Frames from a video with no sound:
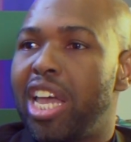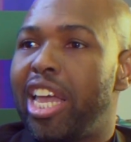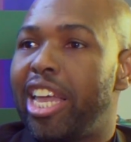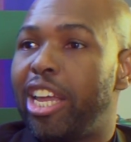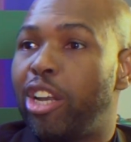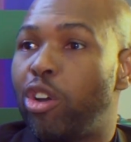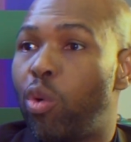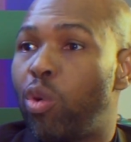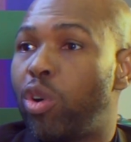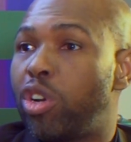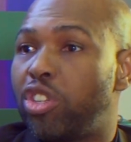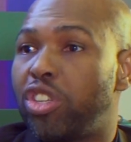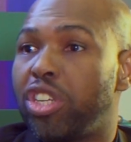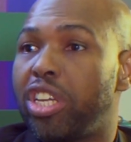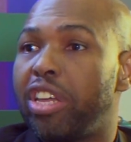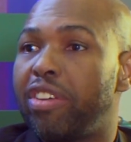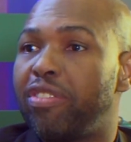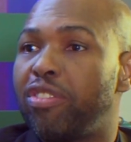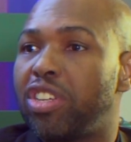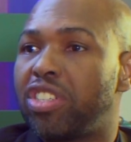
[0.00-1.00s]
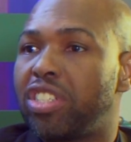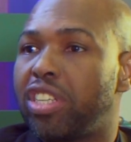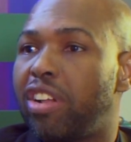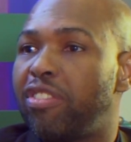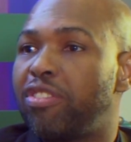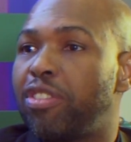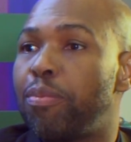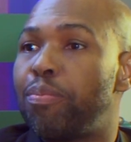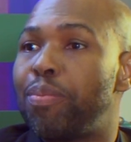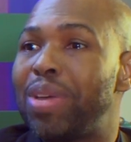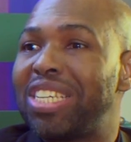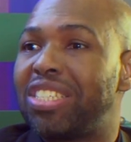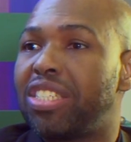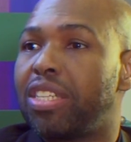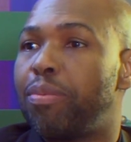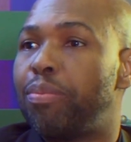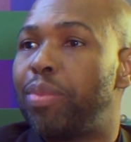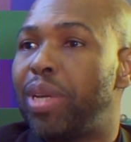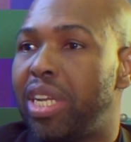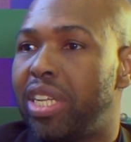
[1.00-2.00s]
in order to give yourself the best
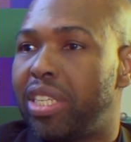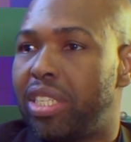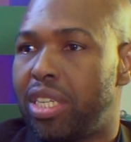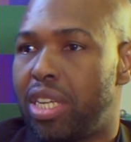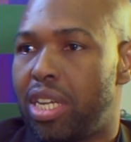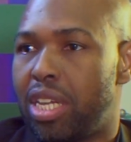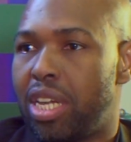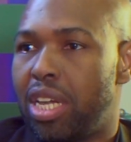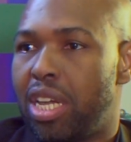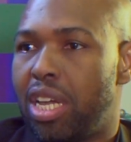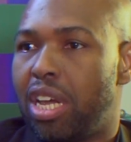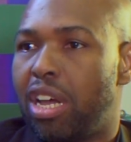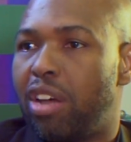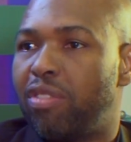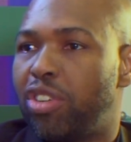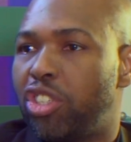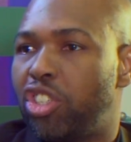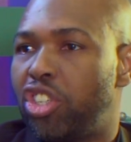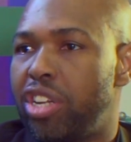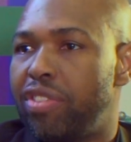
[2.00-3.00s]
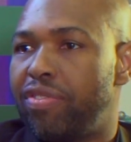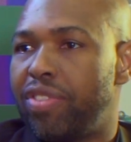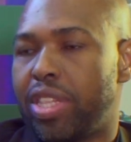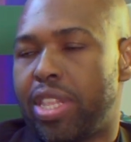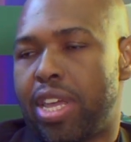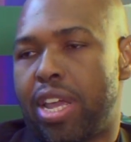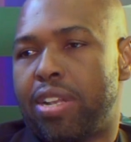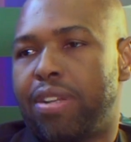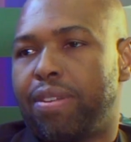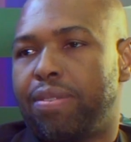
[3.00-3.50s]
ability of achieving that.